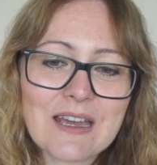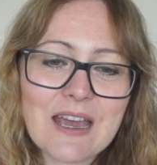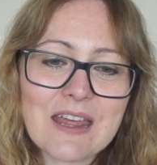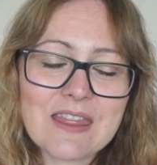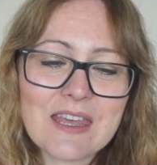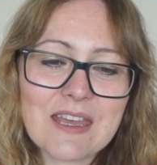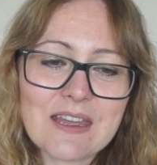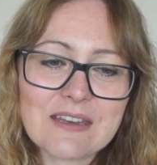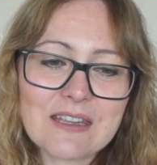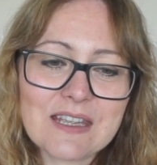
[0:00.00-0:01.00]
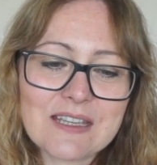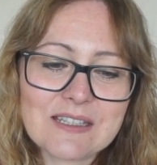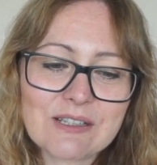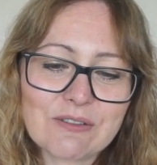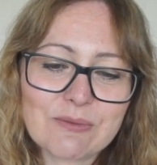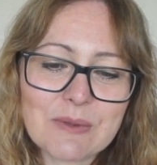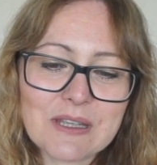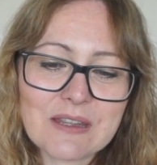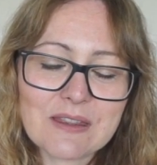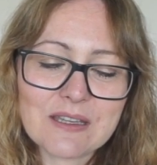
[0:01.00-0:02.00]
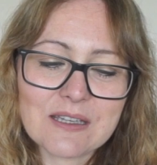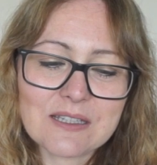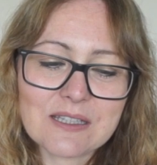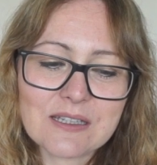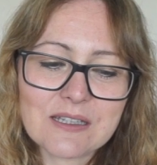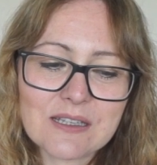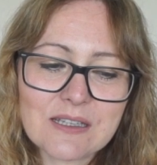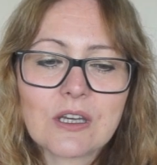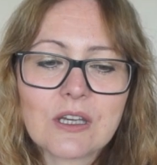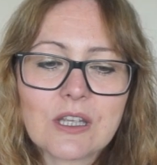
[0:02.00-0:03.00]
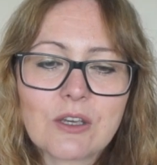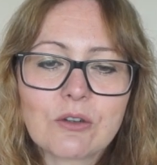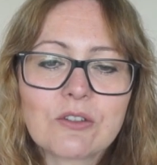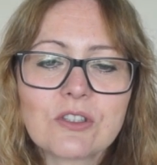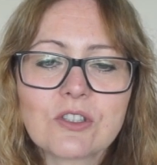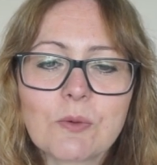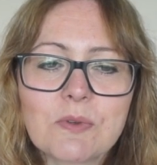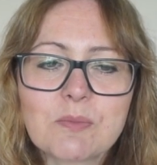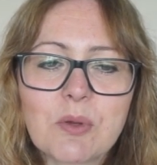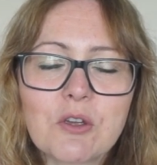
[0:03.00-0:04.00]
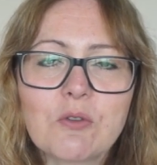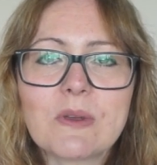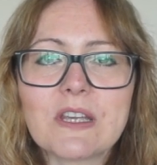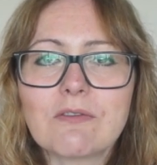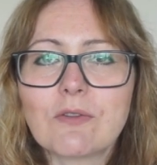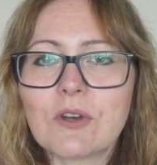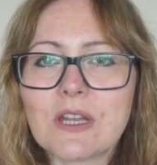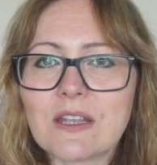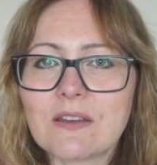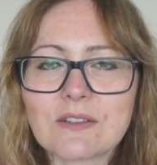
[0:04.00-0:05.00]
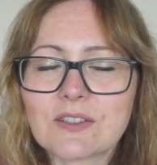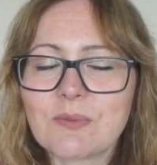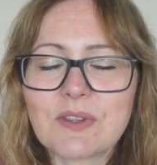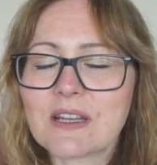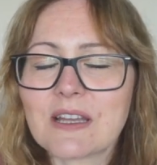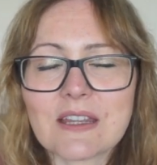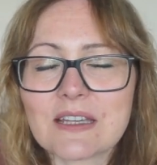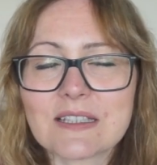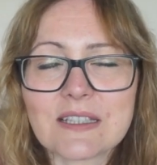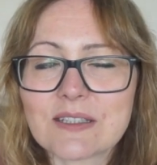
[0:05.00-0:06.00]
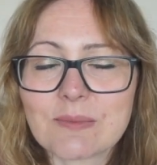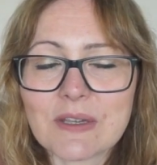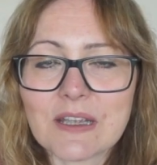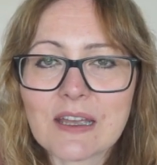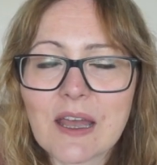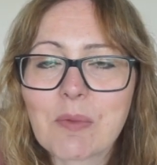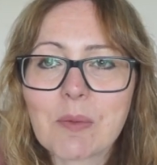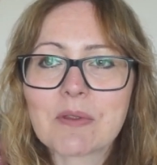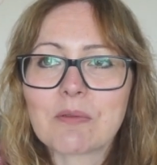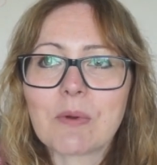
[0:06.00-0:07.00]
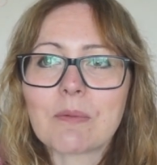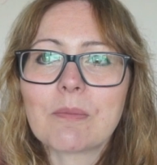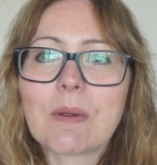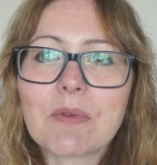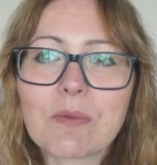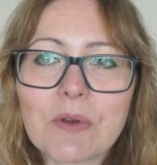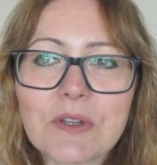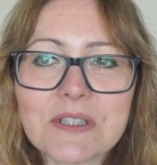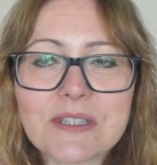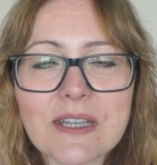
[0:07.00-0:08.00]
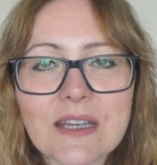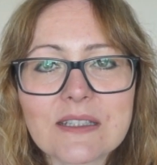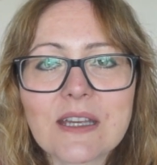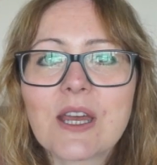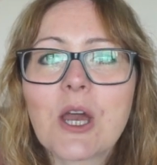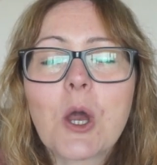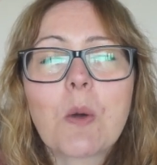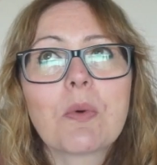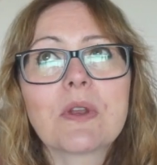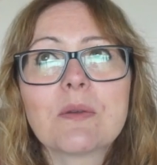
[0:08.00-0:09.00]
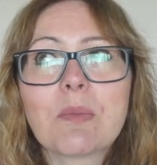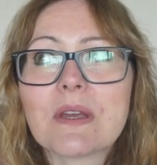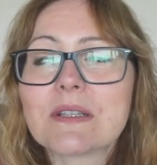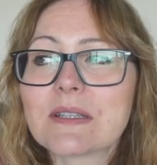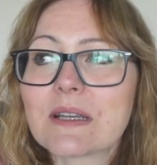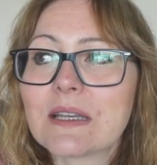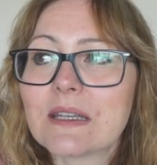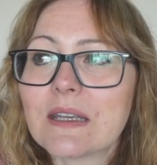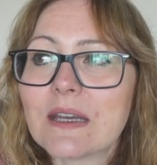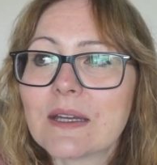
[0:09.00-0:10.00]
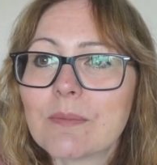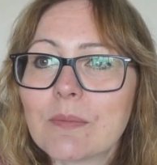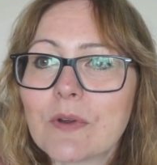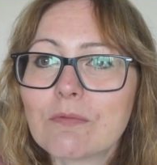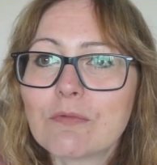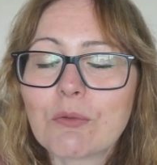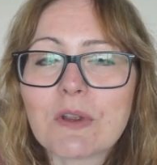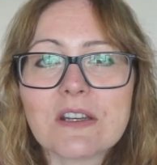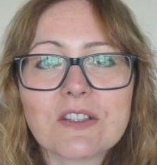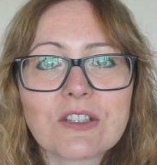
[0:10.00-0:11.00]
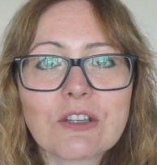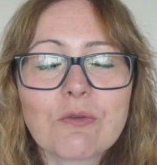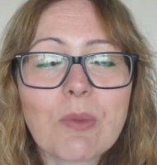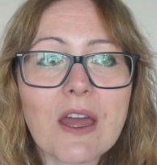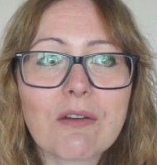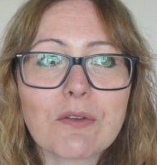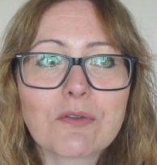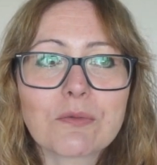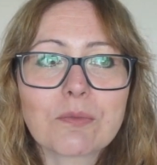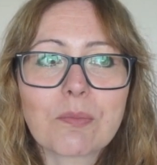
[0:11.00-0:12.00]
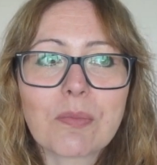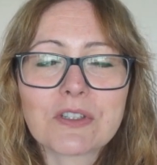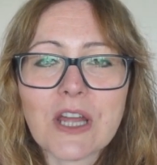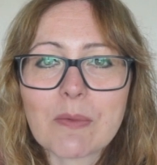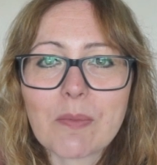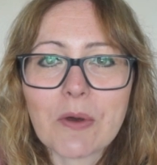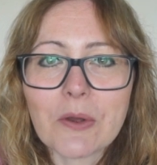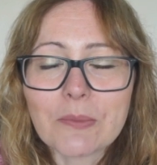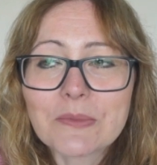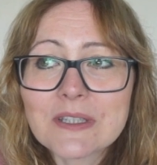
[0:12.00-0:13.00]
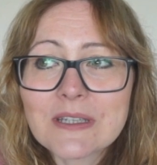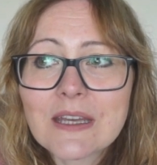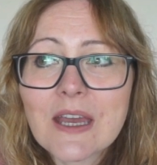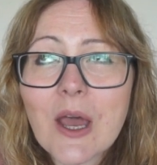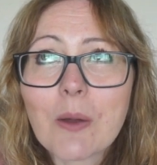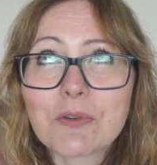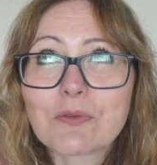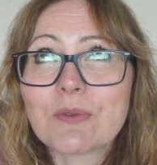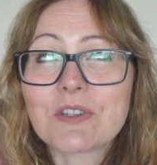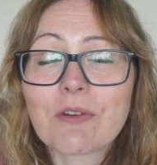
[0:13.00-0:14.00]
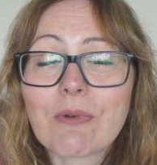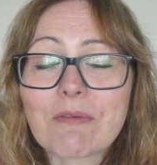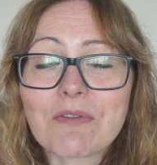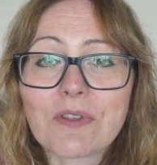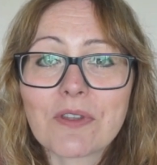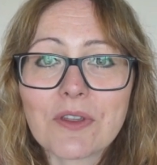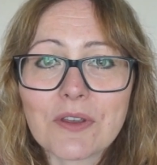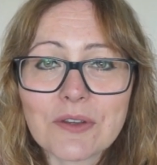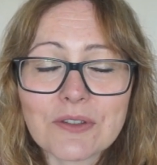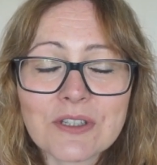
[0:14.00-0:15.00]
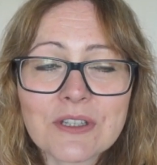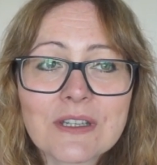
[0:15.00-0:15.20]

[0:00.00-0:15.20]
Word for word: And then he told me that couldn't stop his poo being runny or something like that he said to me. I can't properly remember the words he said, but he basically um, ruined two pair of pyjama bottoms and was rummaging around for the third.